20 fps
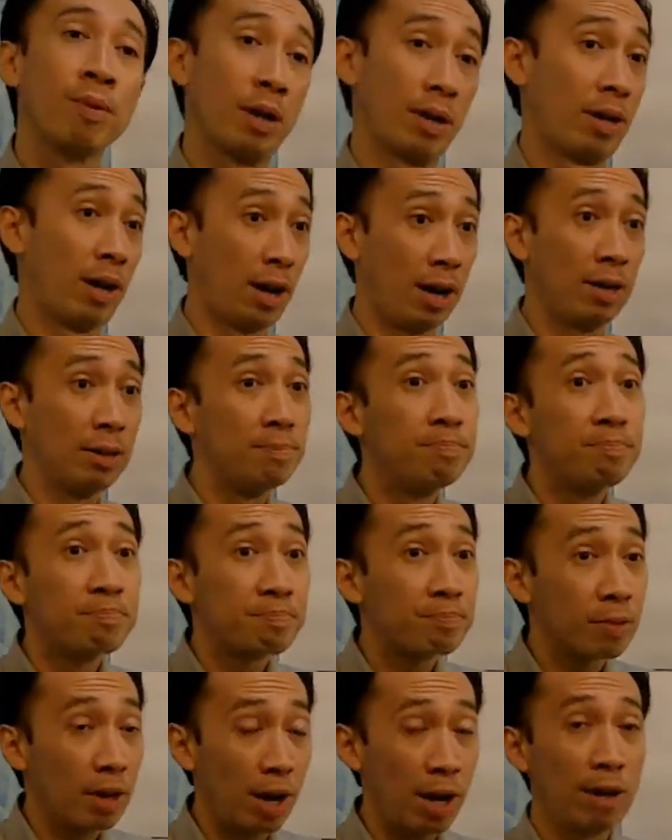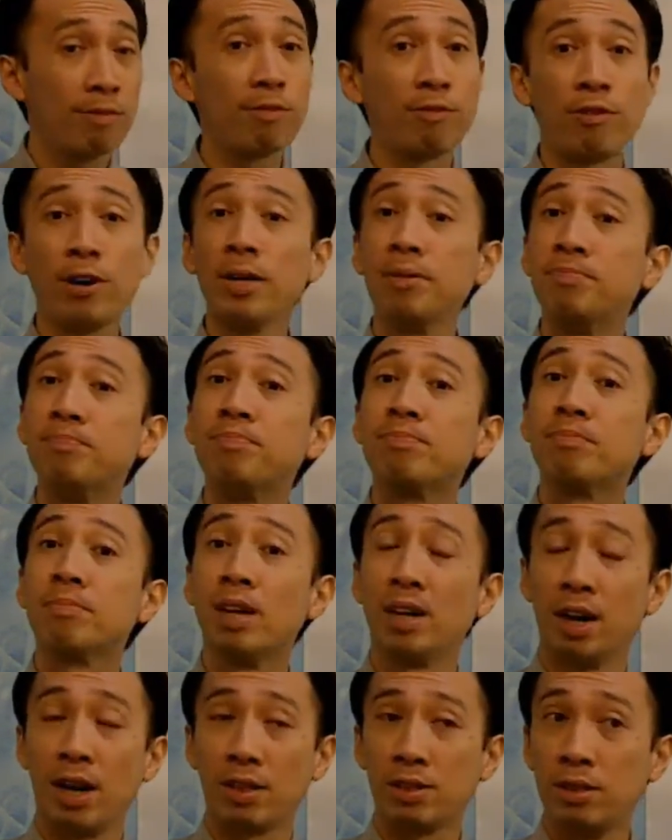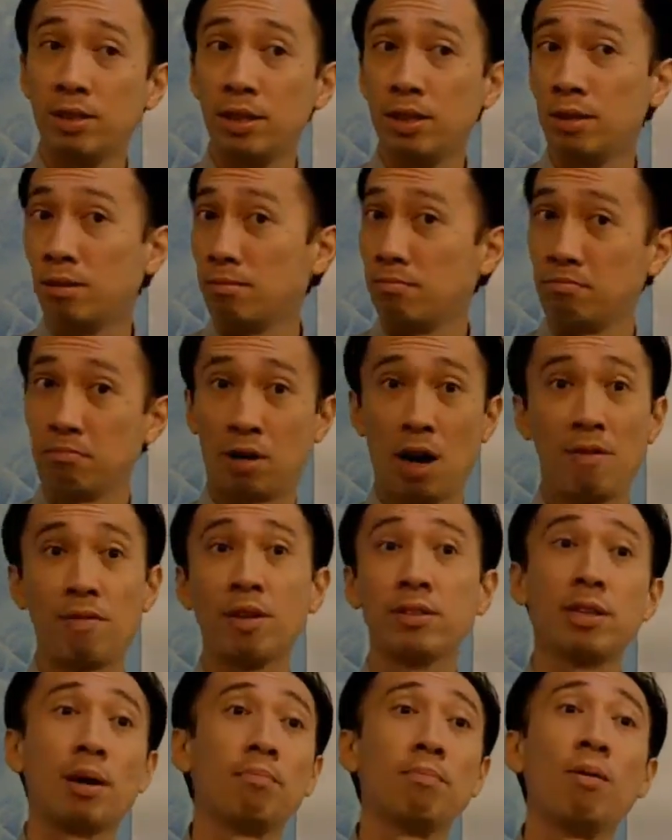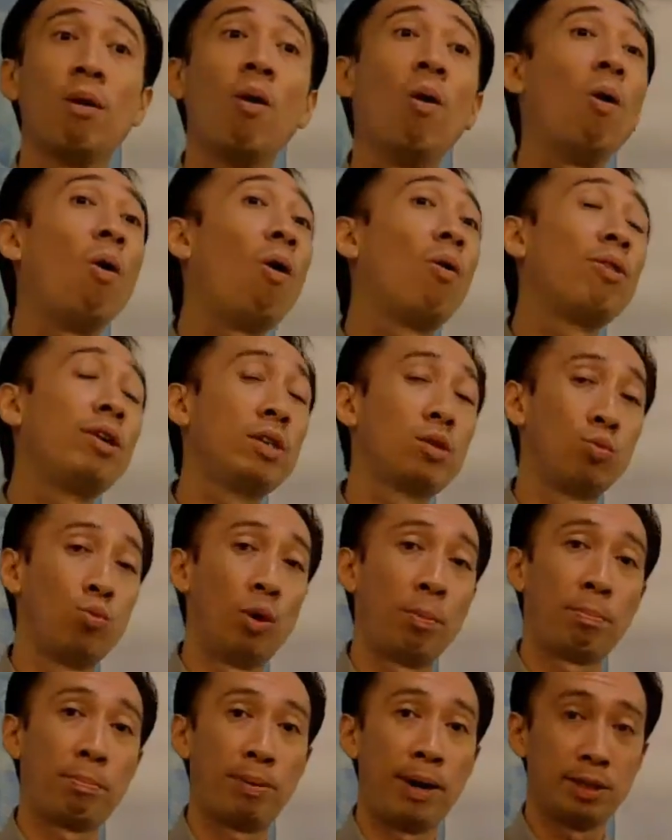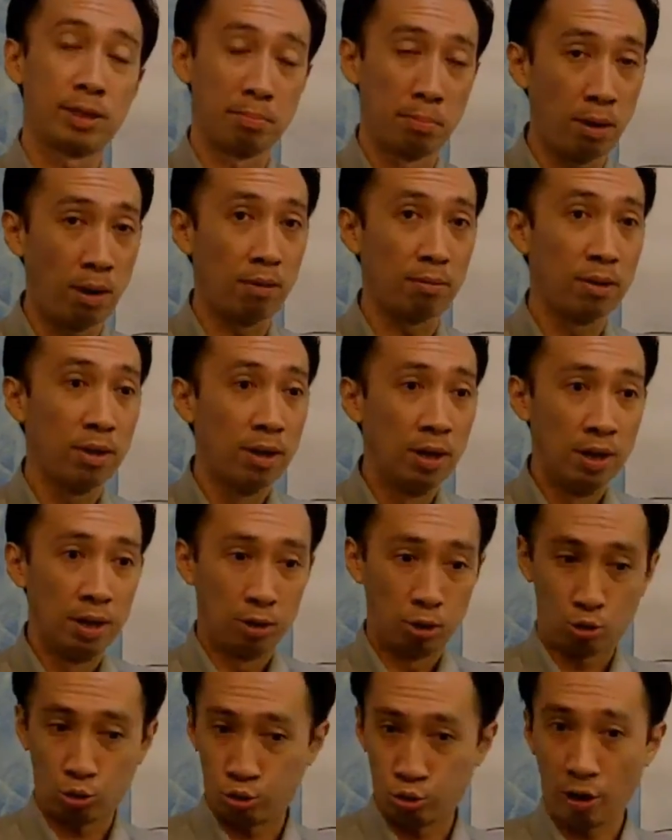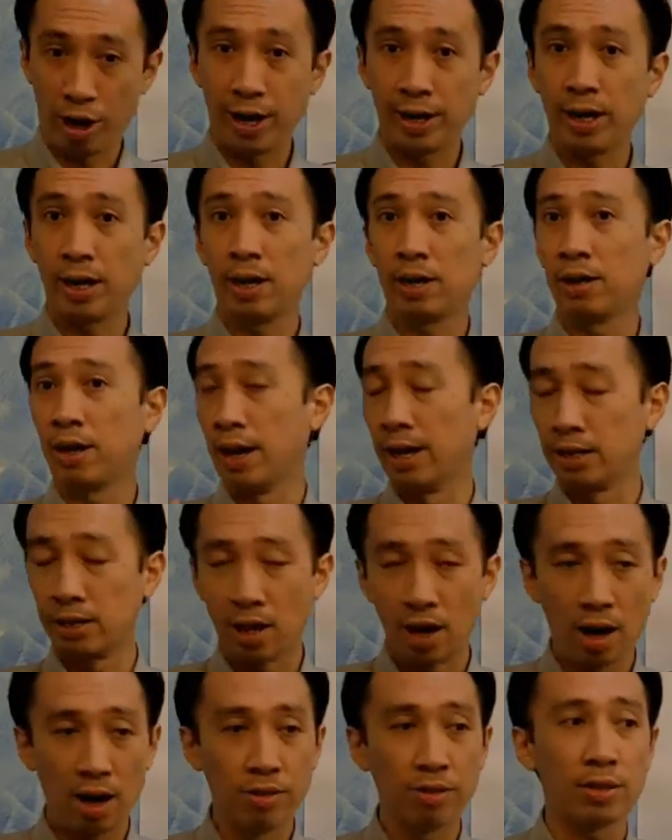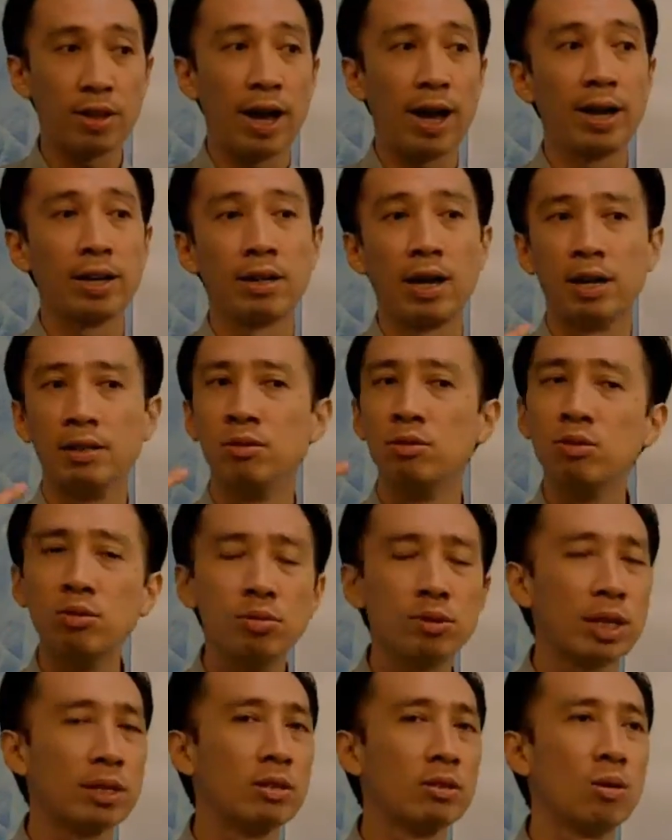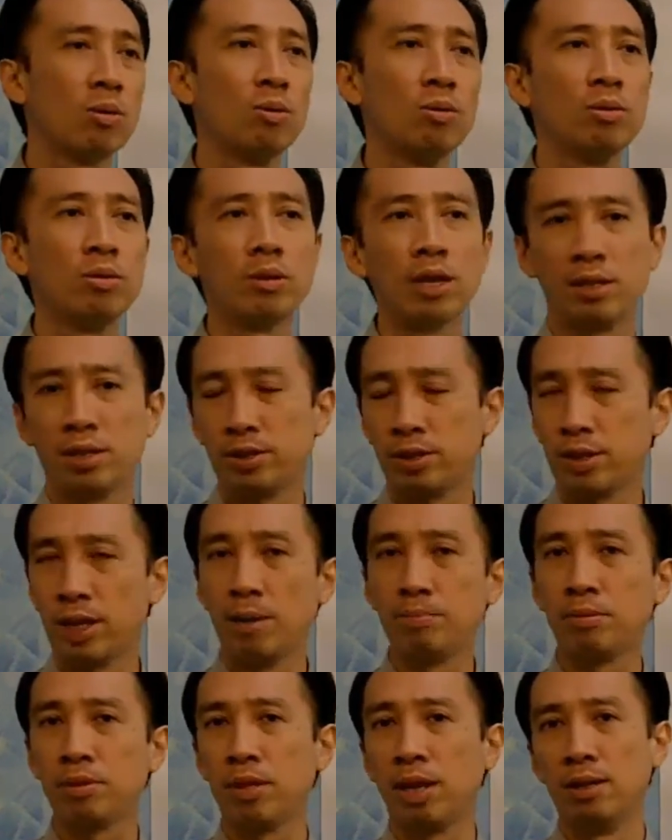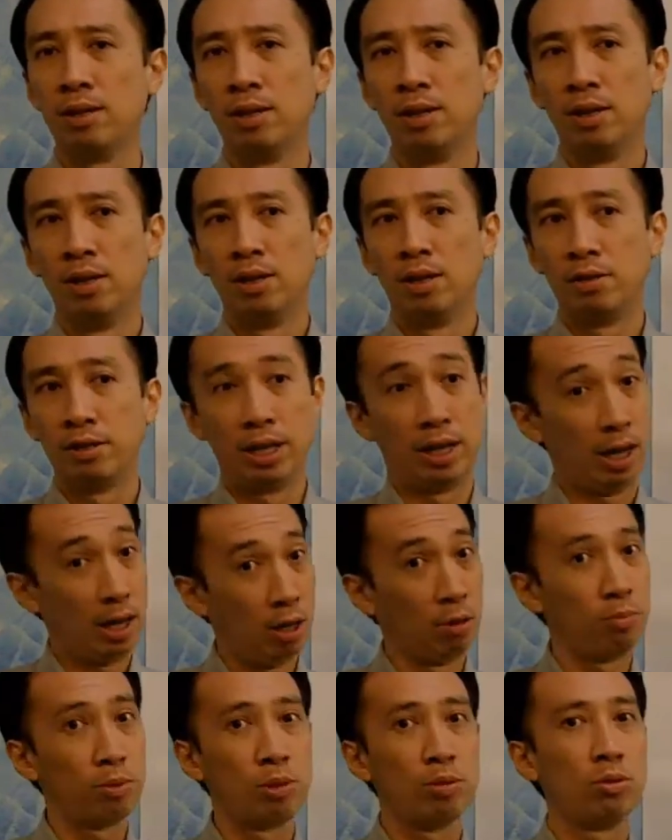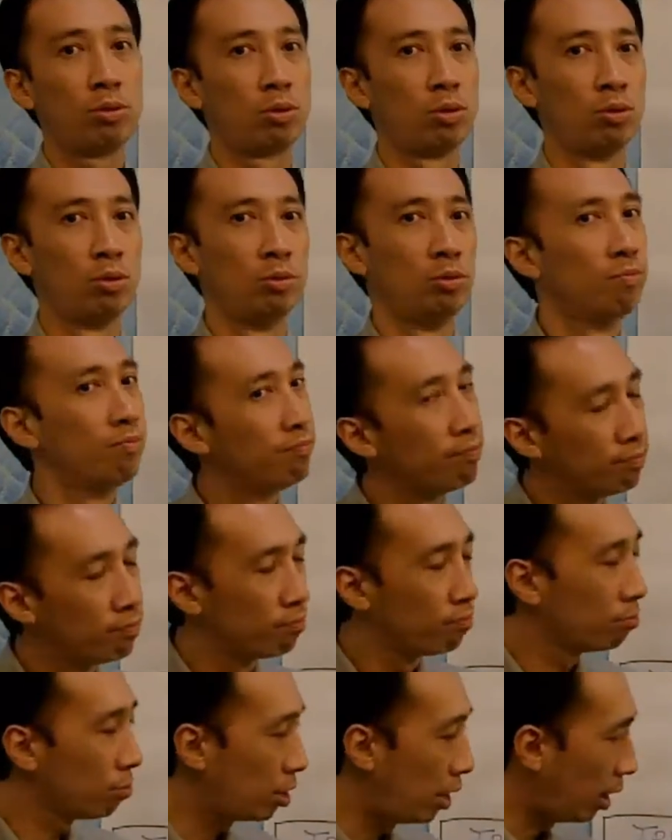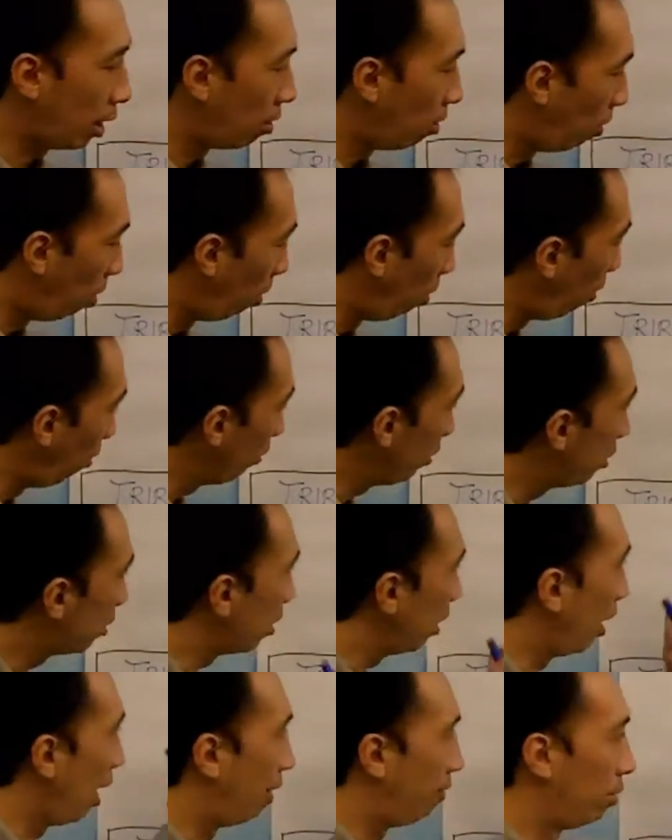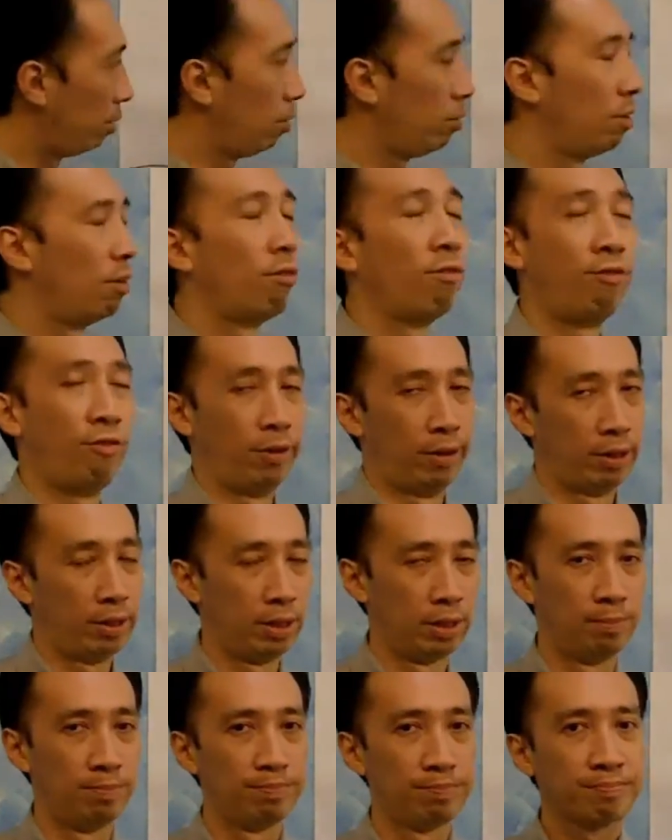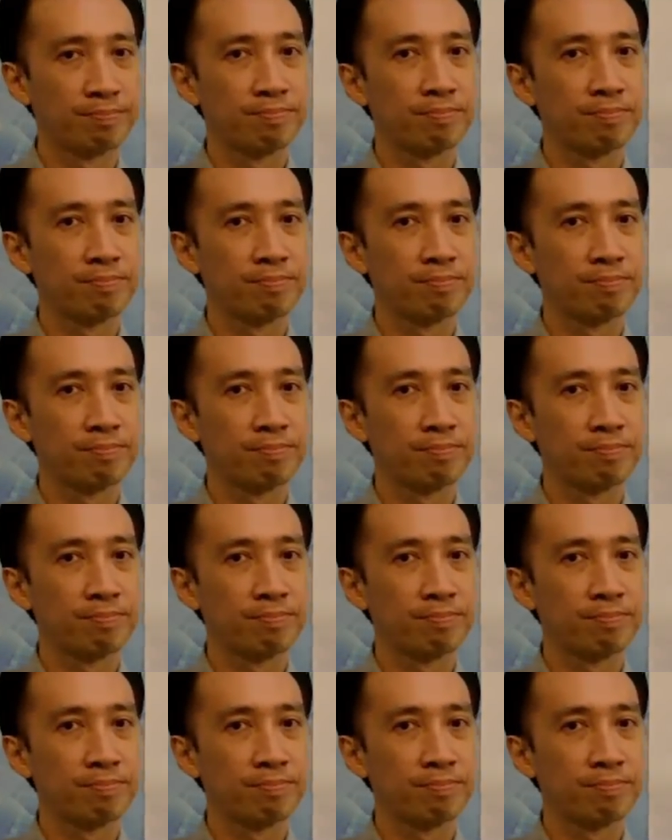And I have a friend that actually covers up all this WordPress blog training and content and do's and don'ts and the steps that help you to take all this level further.